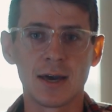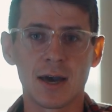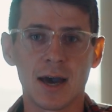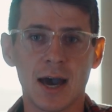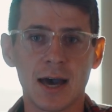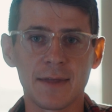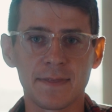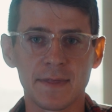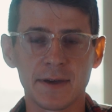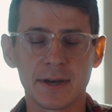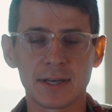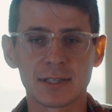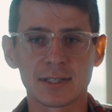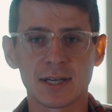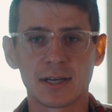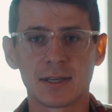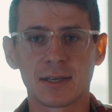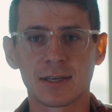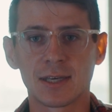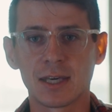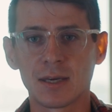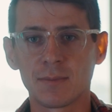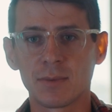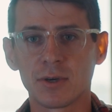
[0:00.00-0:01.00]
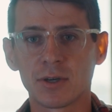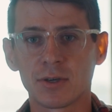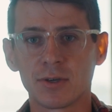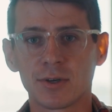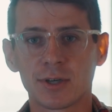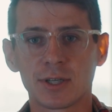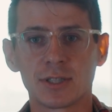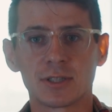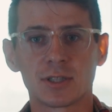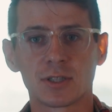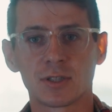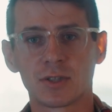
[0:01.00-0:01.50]
I think it's kind of gimmick. You
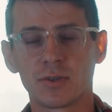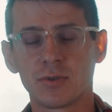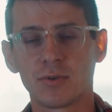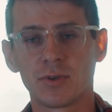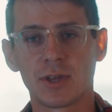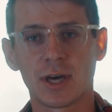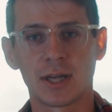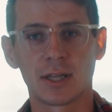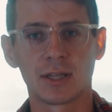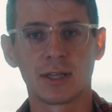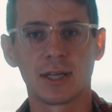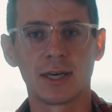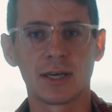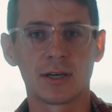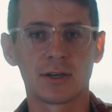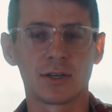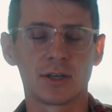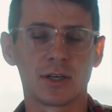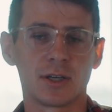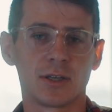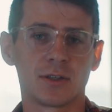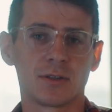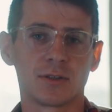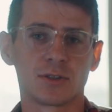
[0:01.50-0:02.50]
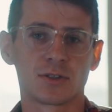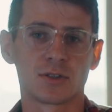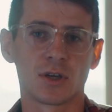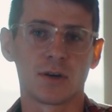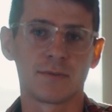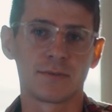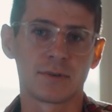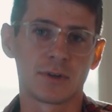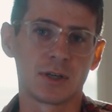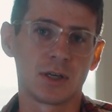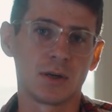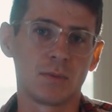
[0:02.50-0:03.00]
can just do that later in
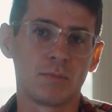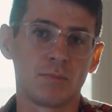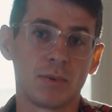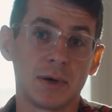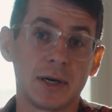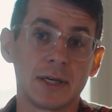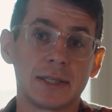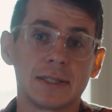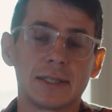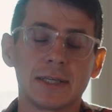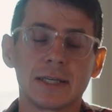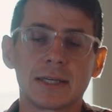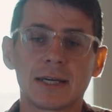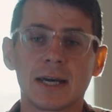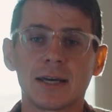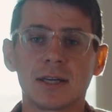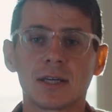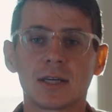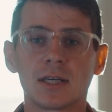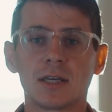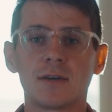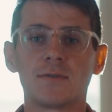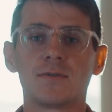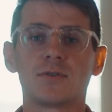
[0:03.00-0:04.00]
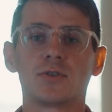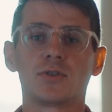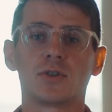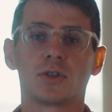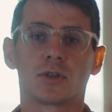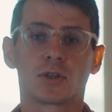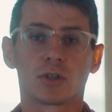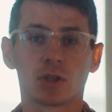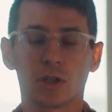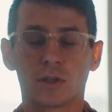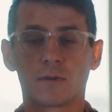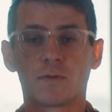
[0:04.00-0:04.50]
software, but it kind of gives you a
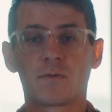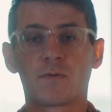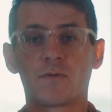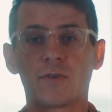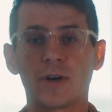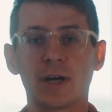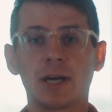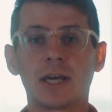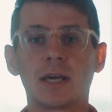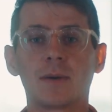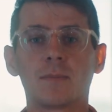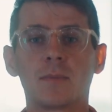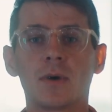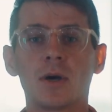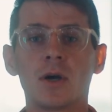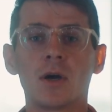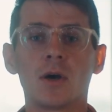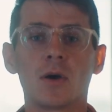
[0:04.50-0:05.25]
good frame